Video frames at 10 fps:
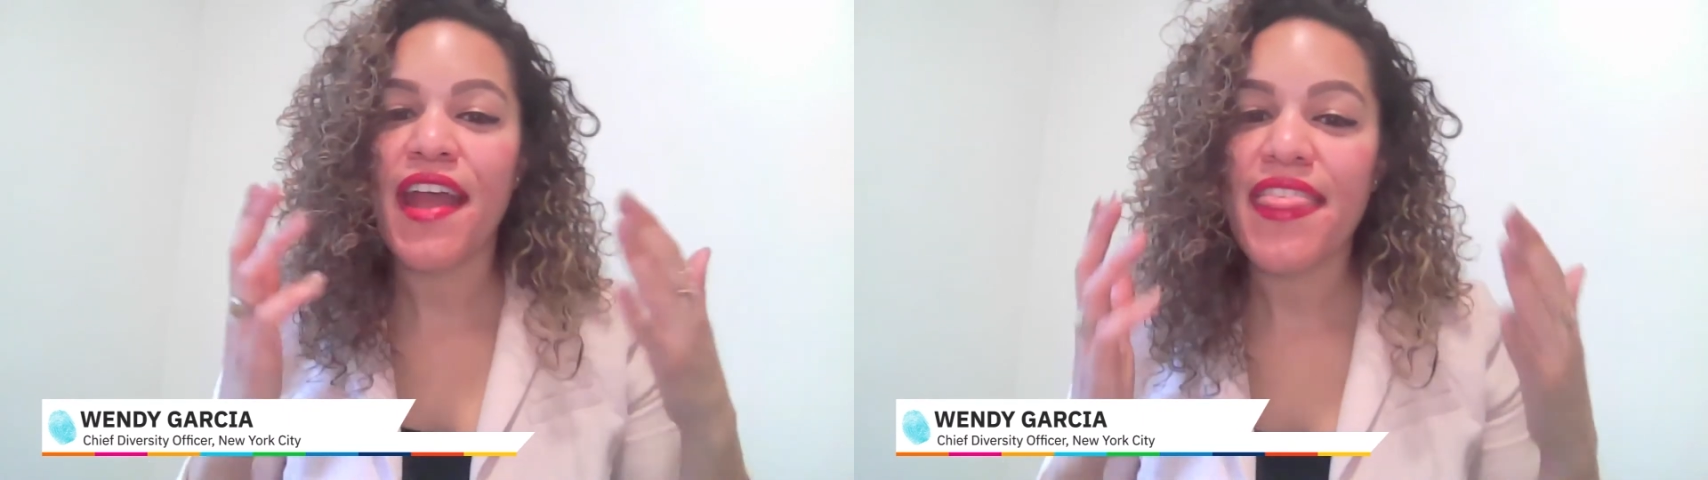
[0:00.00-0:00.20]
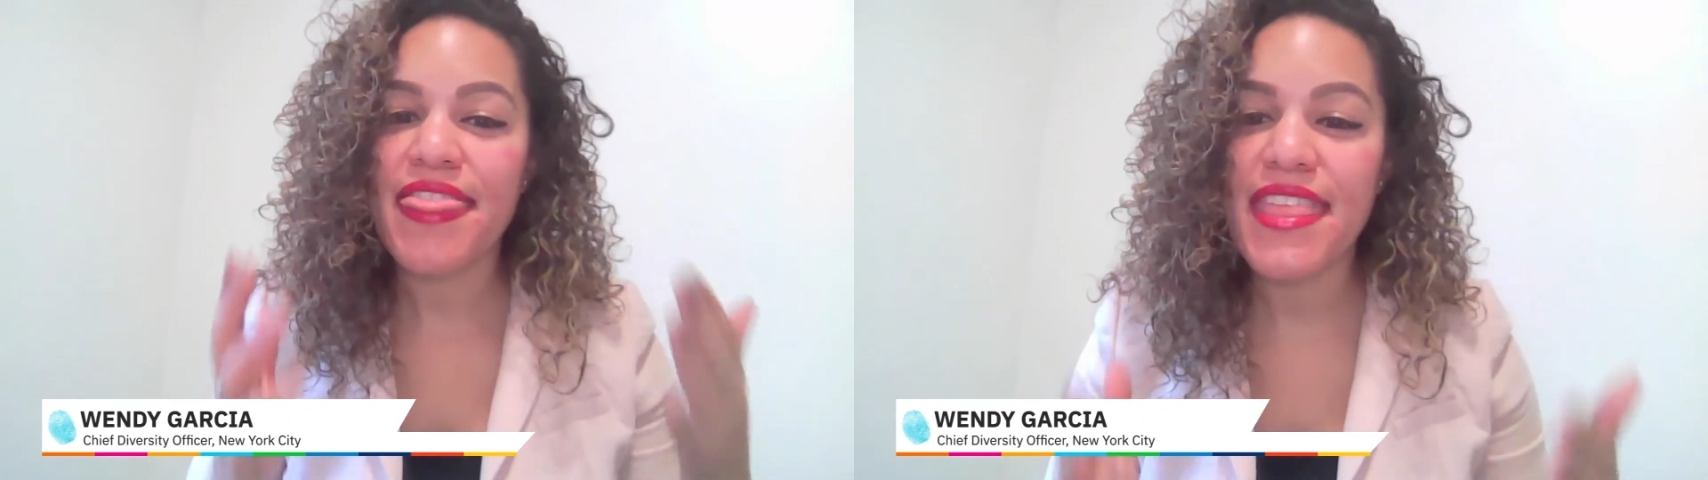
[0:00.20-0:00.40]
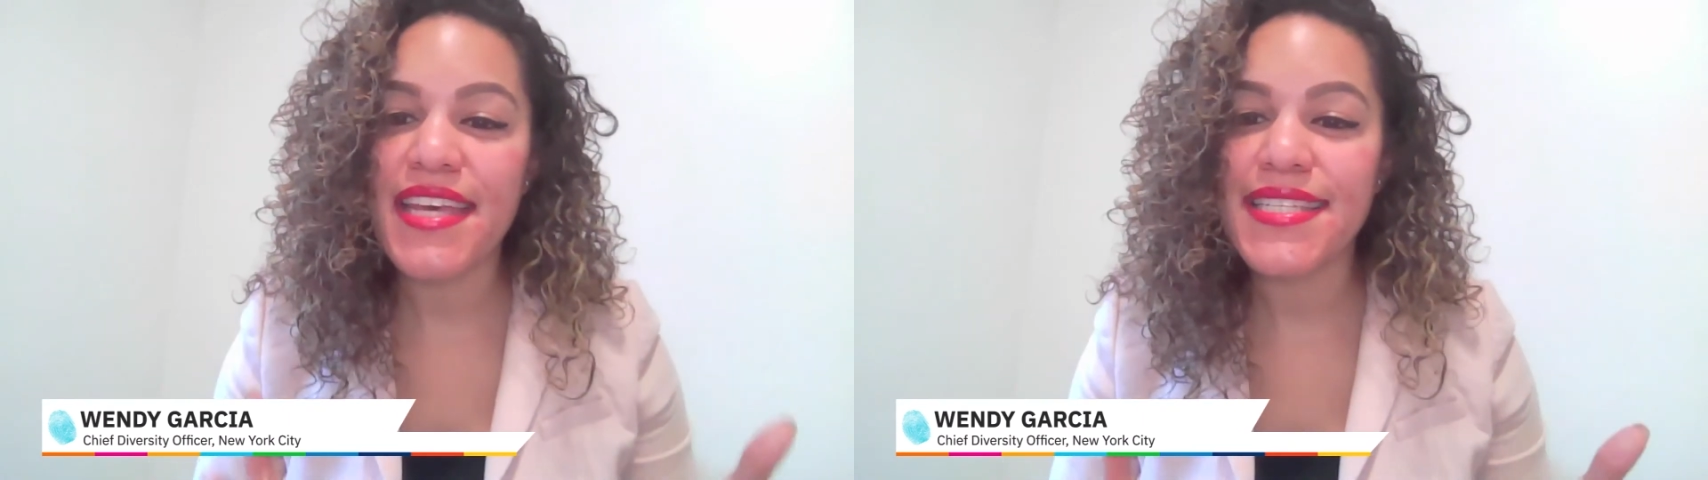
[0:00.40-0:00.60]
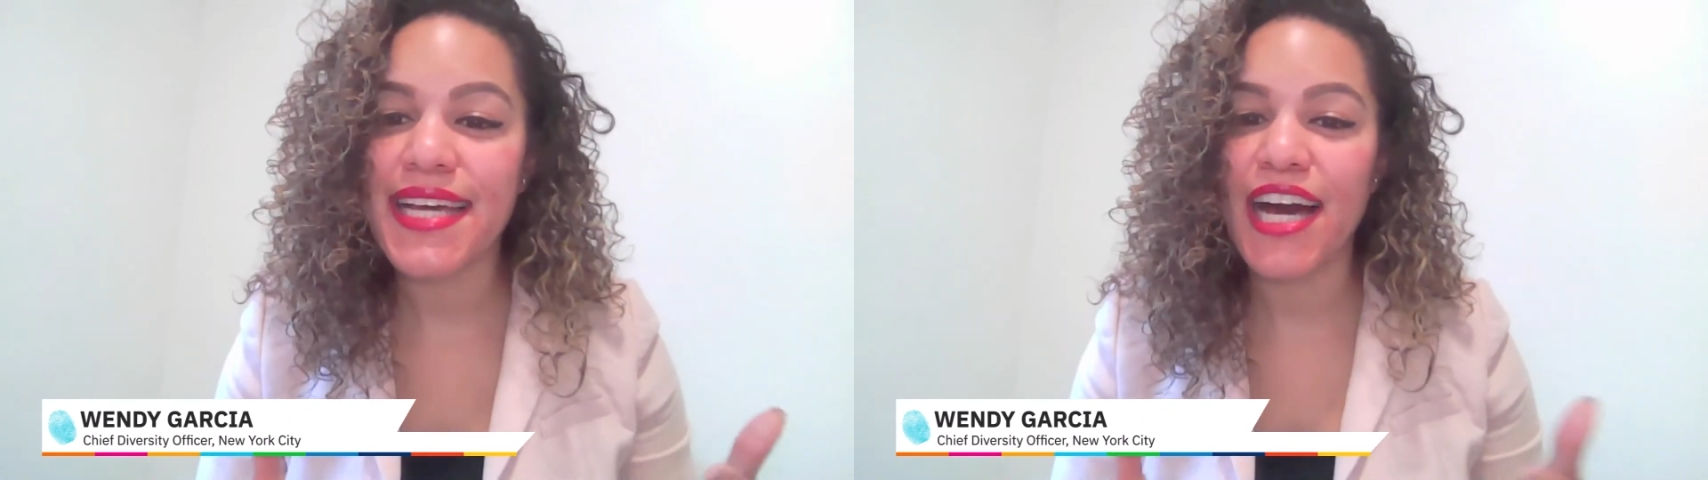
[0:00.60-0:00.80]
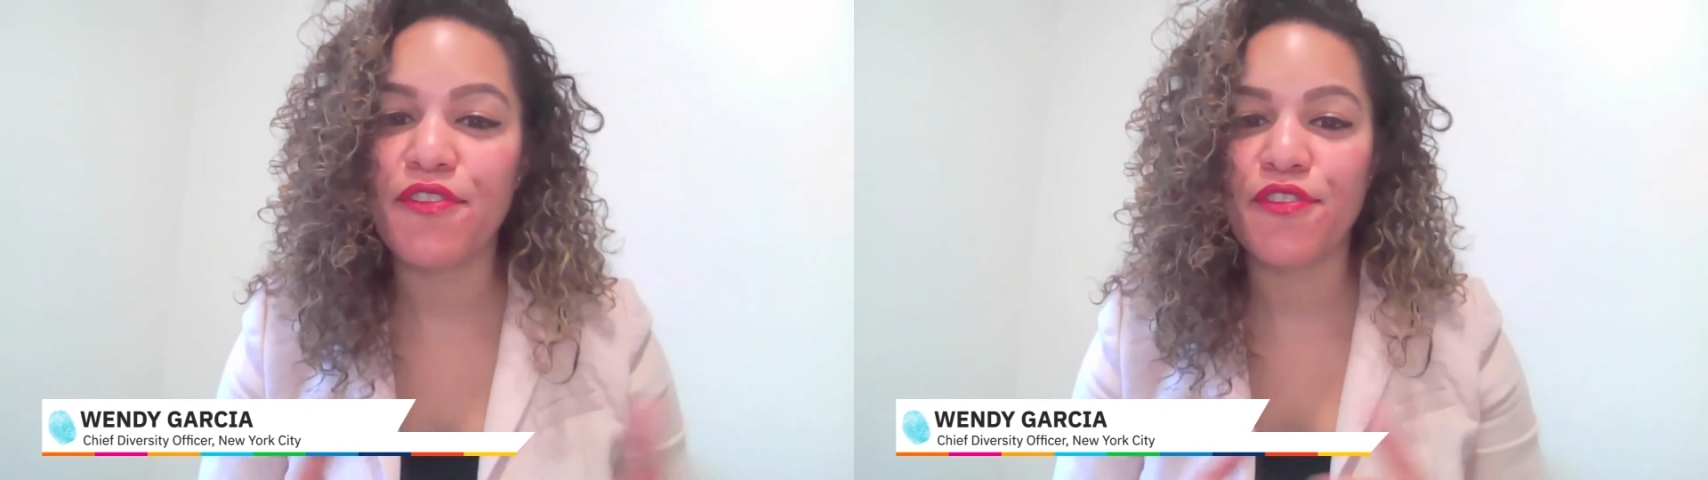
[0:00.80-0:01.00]
this
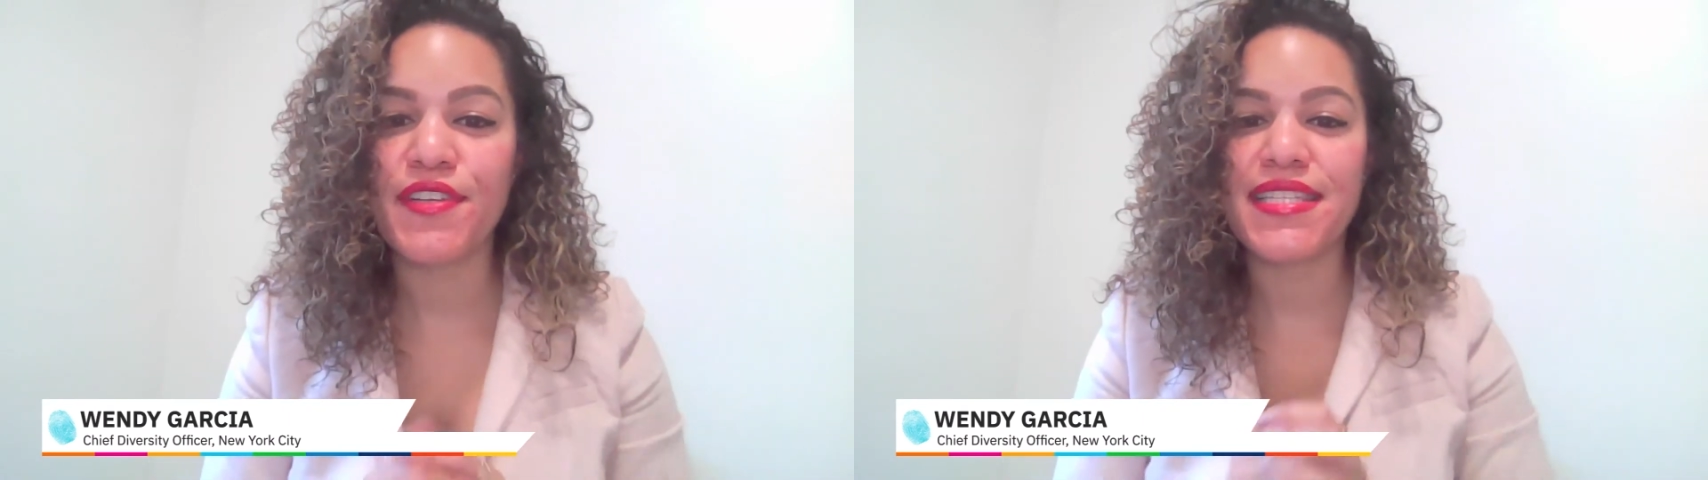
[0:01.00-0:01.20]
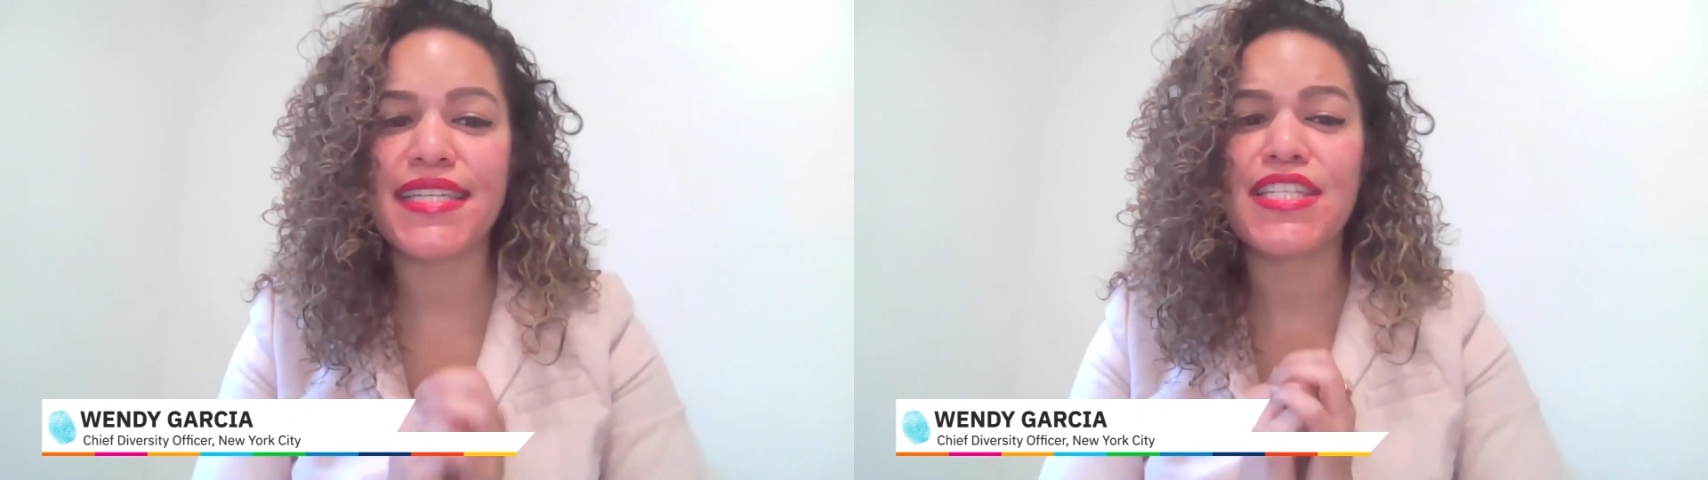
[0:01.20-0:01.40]
conference is